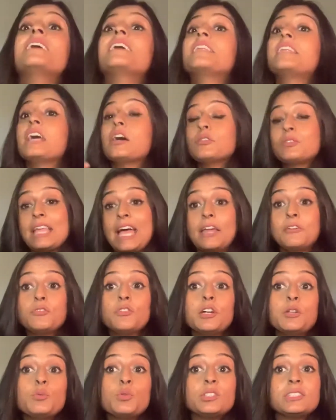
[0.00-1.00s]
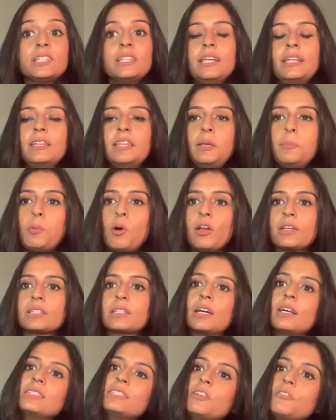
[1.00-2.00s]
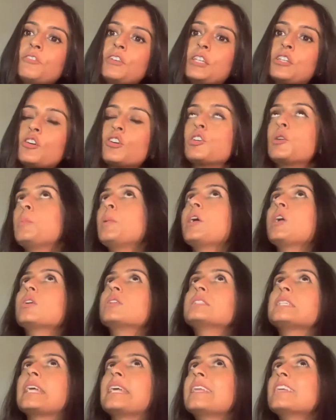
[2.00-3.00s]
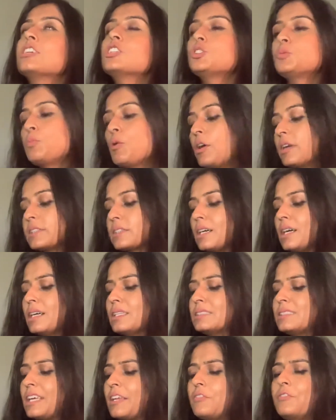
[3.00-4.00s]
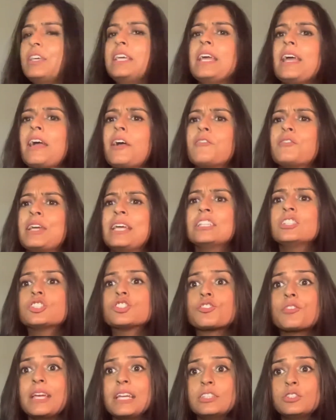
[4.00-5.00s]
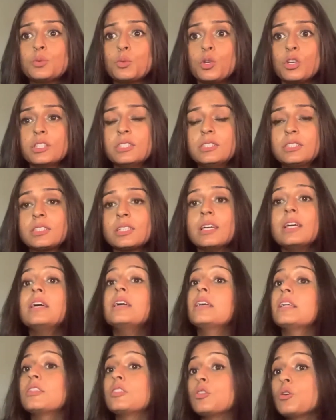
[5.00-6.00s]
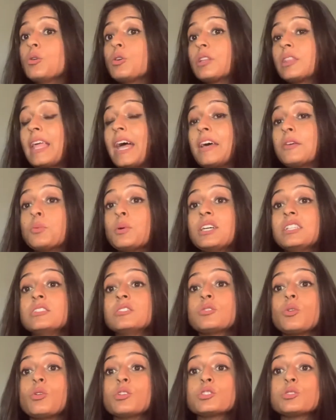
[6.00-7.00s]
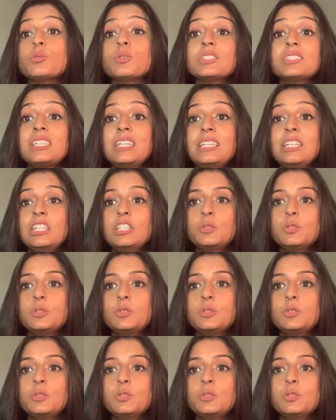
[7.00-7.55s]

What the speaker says: Now that one was a Hindi podcast. If we talk about English podcasts, then we have In Strange Woods. Though that one is also a series